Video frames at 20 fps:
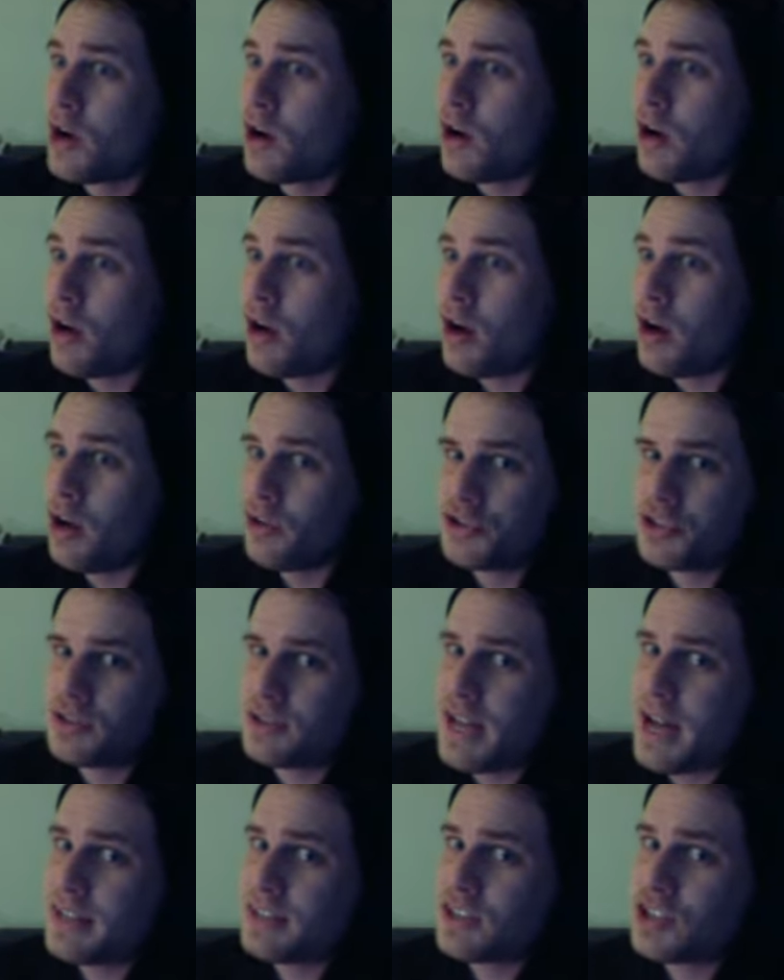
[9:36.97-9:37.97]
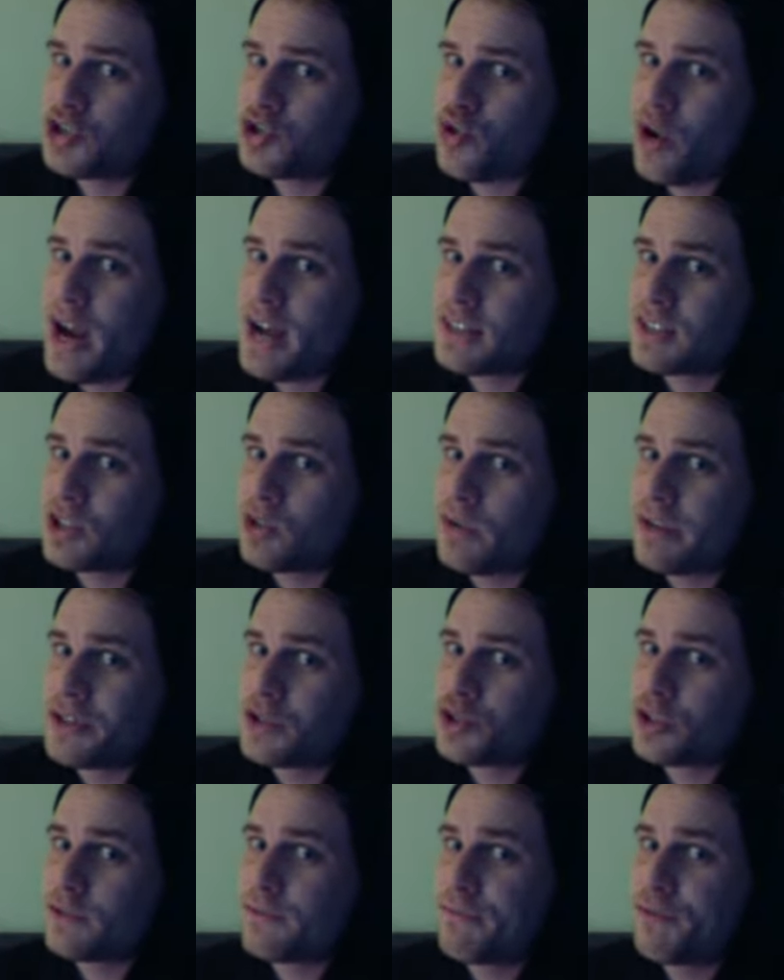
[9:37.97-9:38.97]
Oh, did that distract you and
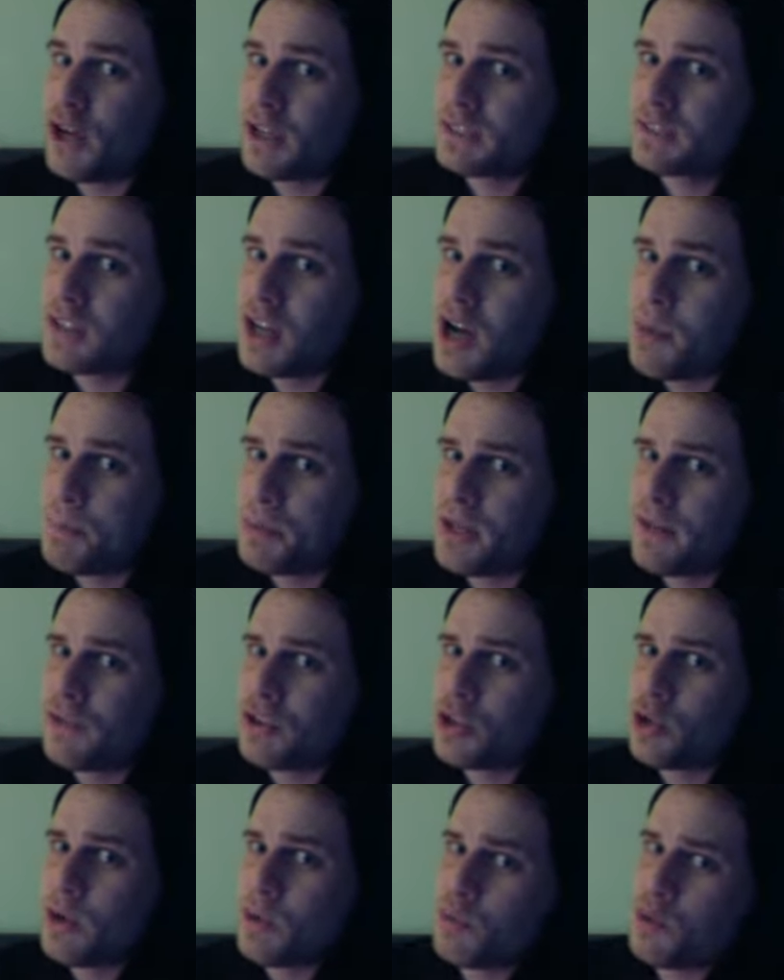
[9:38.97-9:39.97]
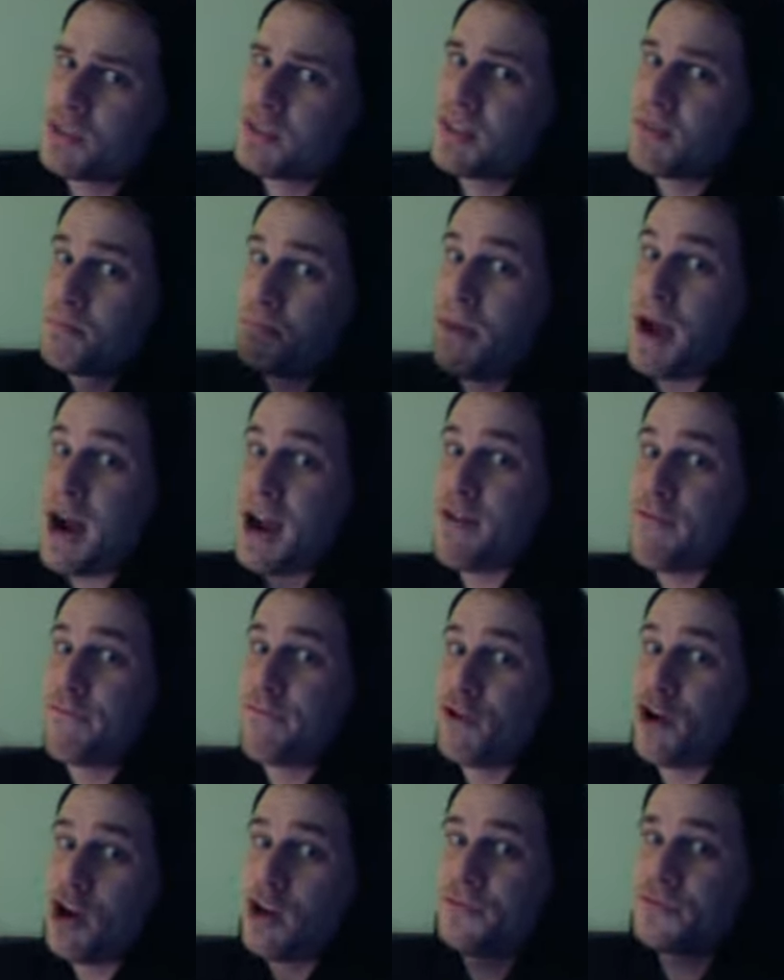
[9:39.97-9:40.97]
you just fucked up even though it wasn't my
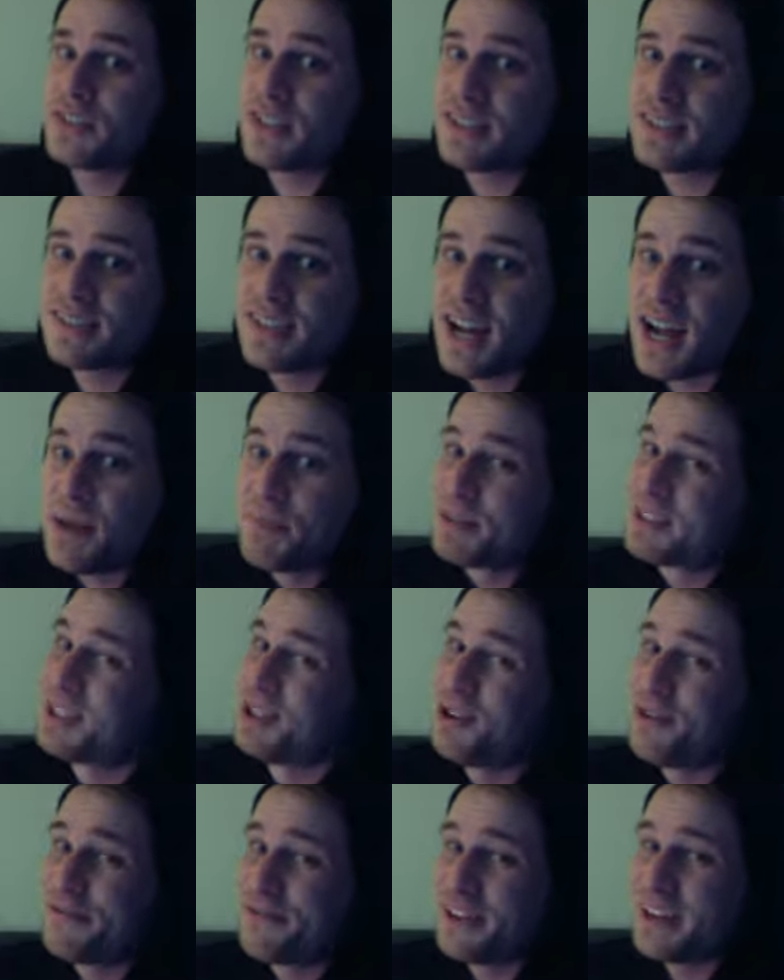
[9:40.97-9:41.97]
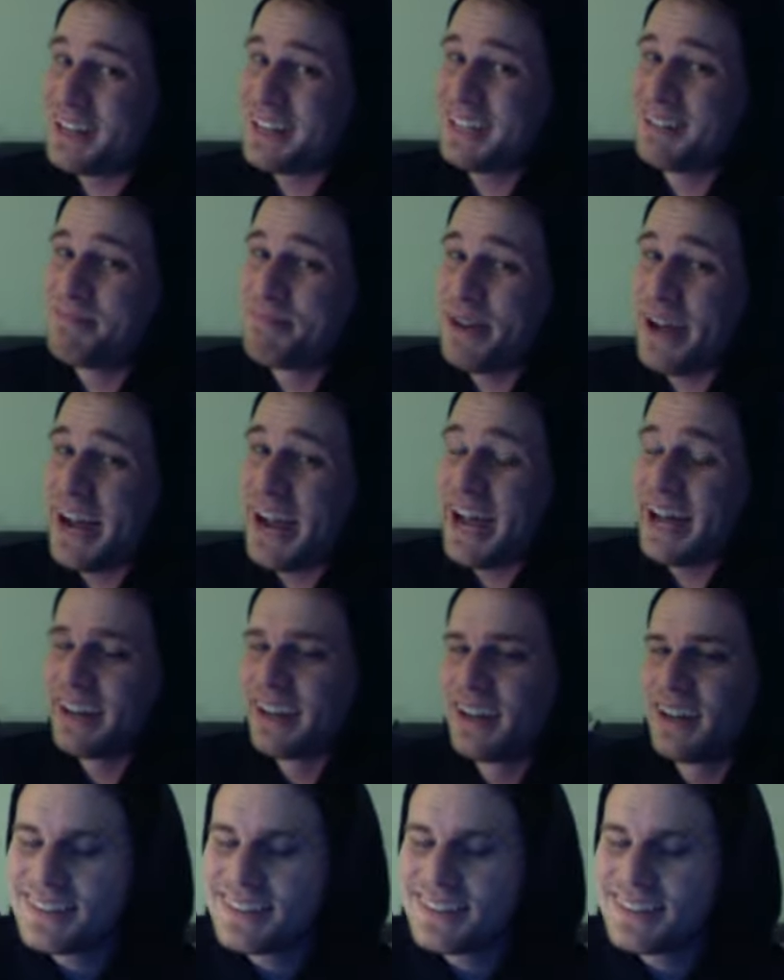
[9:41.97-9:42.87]
fault this time? Too fucking bad.